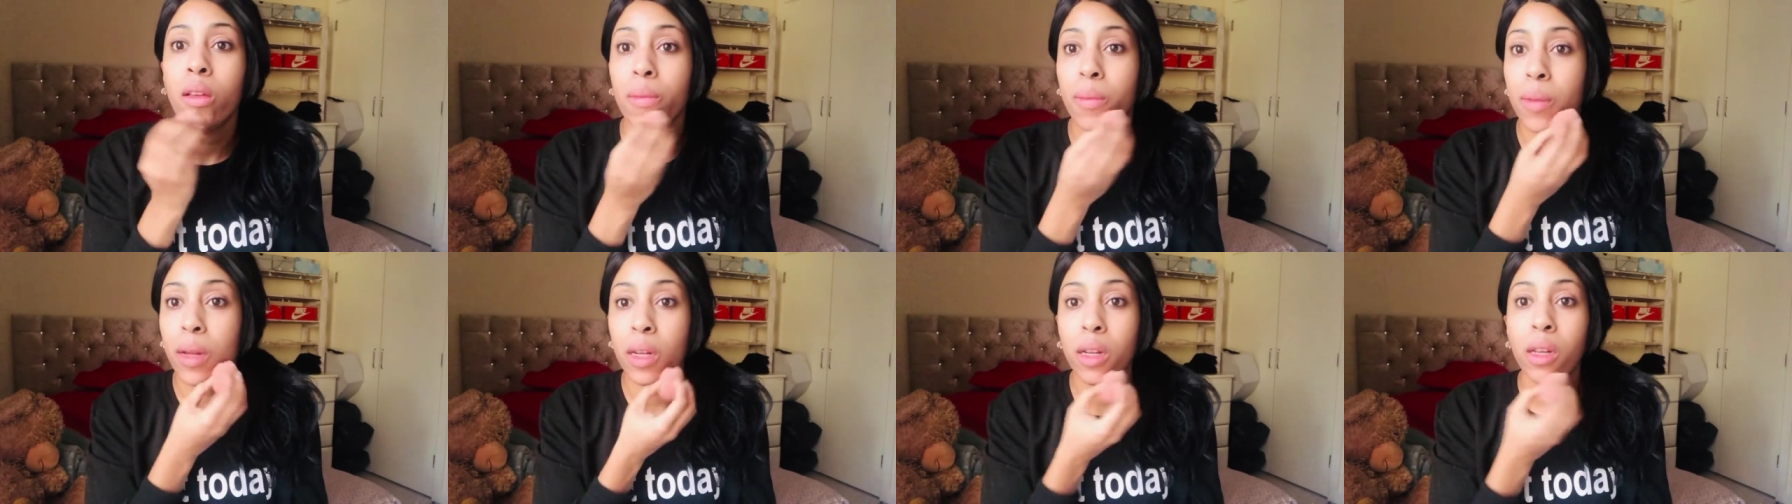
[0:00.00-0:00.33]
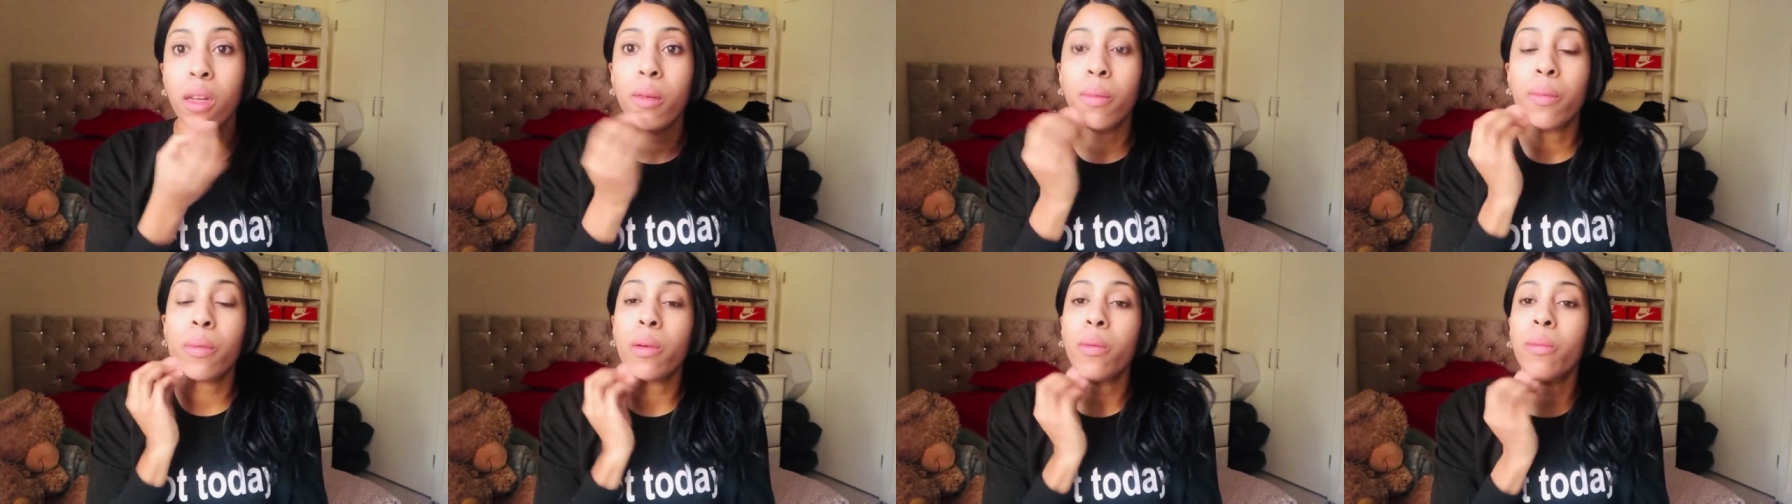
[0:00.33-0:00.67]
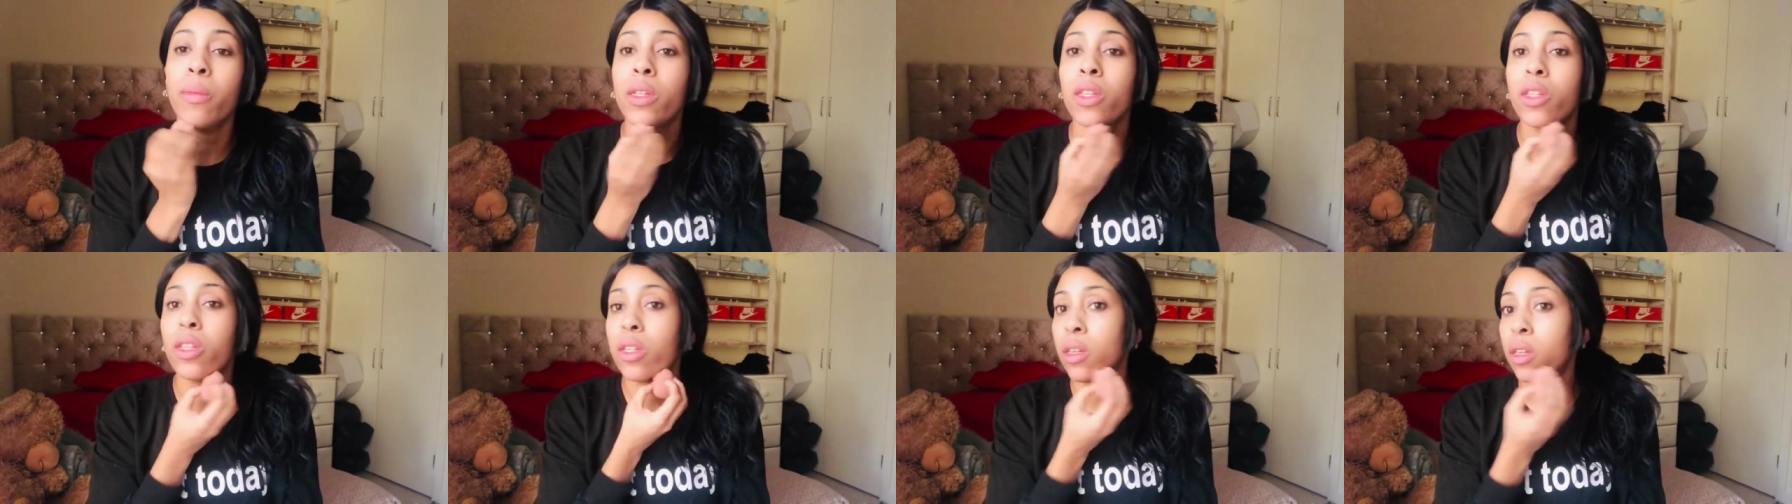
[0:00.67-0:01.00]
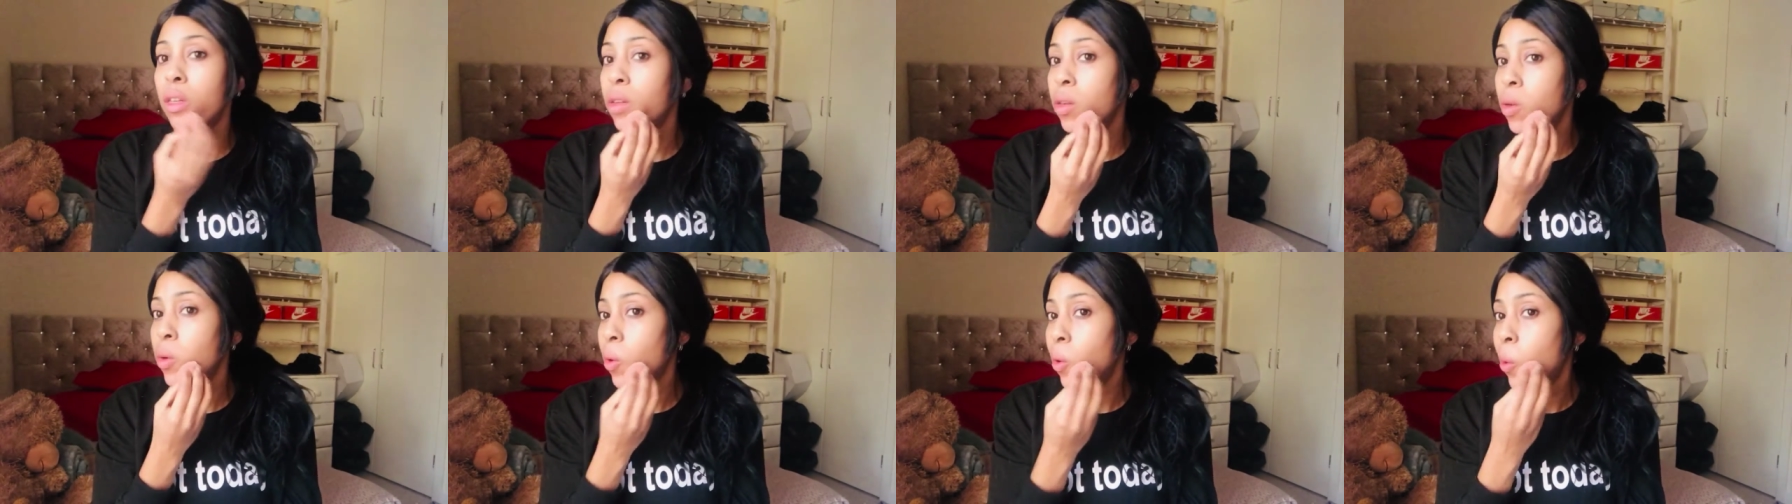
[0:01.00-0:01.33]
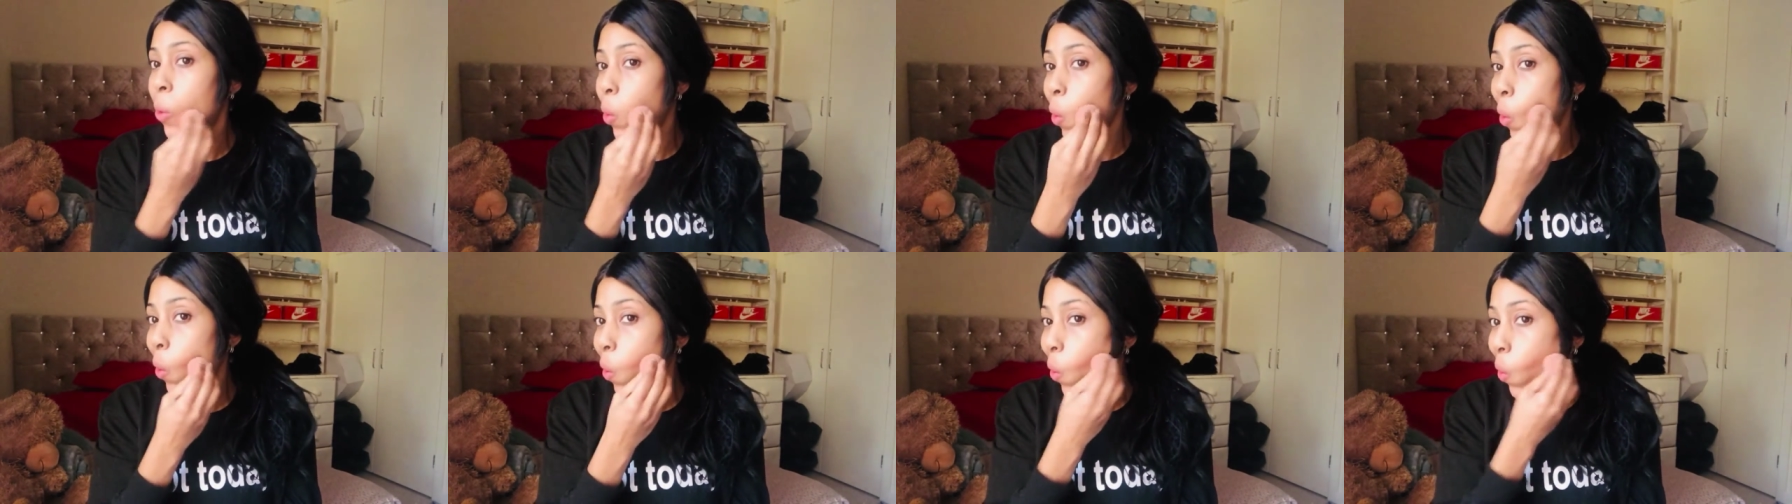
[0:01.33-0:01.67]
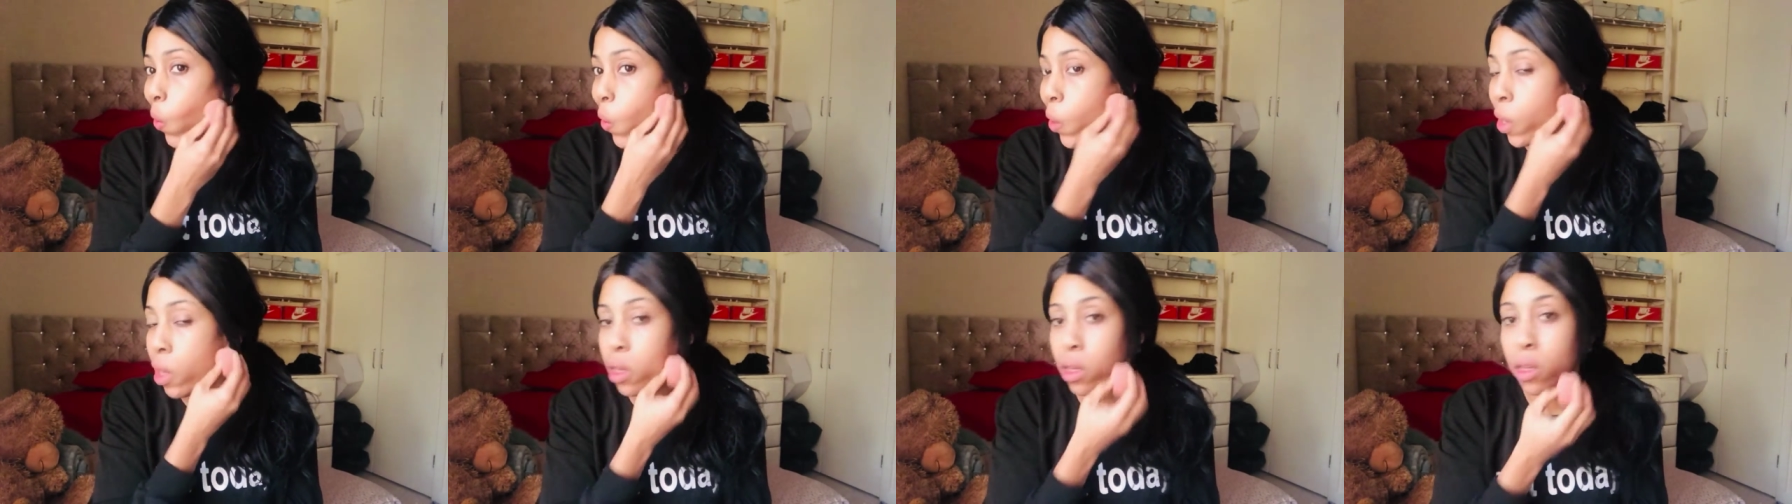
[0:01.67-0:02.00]
my lip on my chin
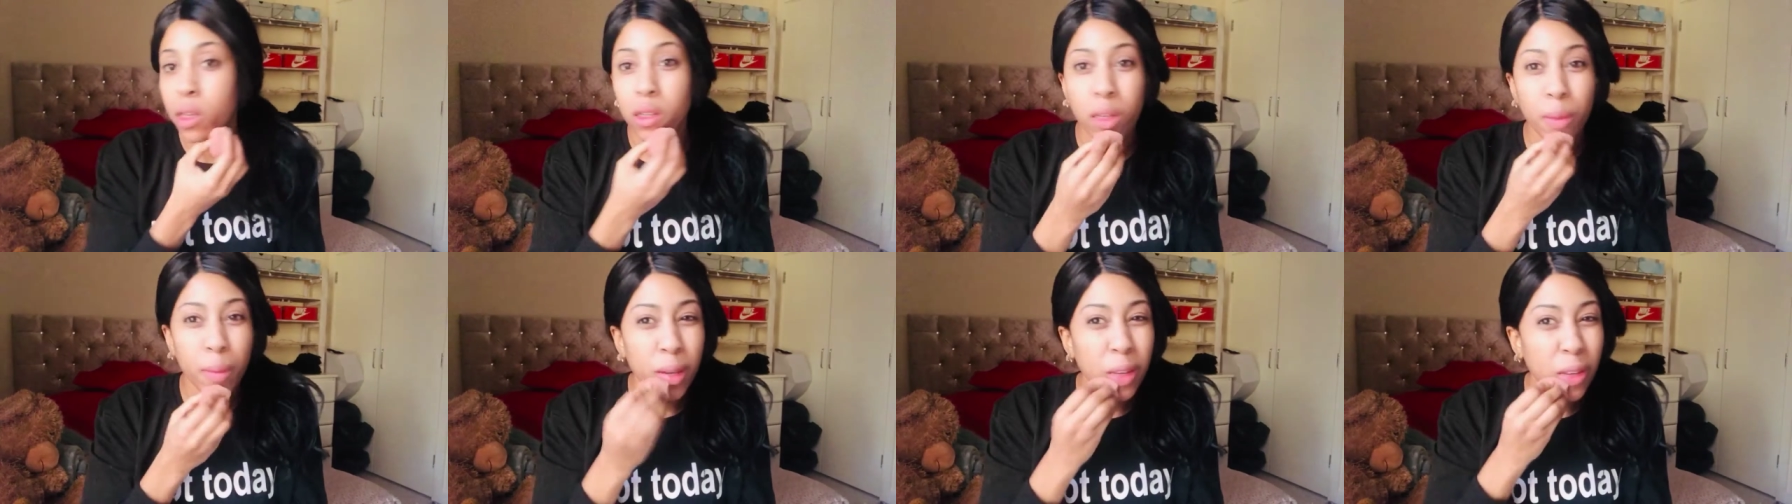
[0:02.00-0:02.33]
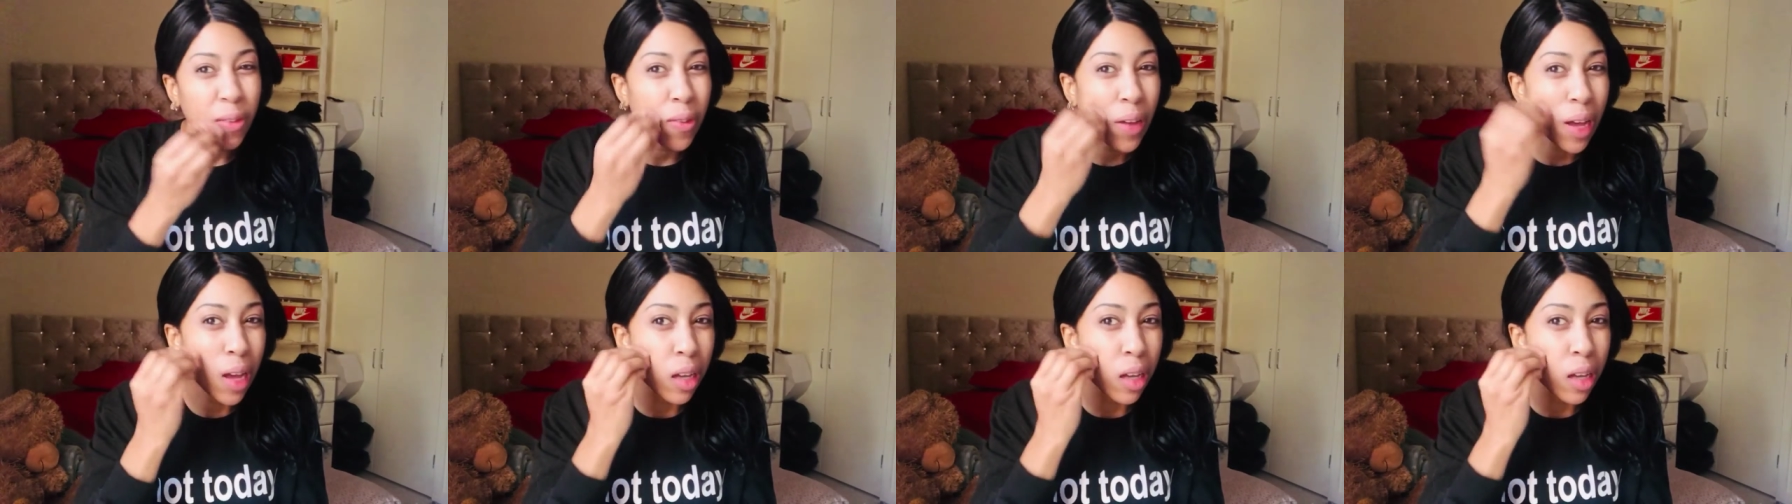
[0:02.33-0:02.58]
to be fair